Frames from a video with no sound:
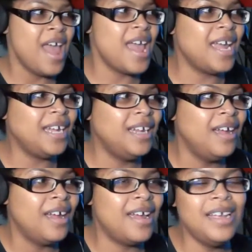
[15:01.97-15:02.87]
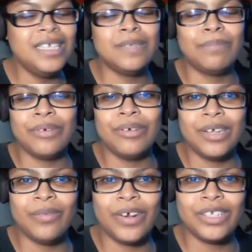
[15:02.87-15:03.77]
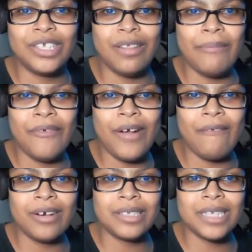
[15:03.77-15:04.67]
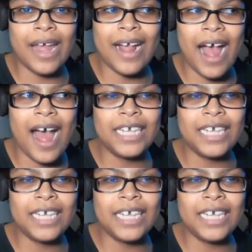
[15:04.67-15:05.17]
He is brilliant where to the point where it's like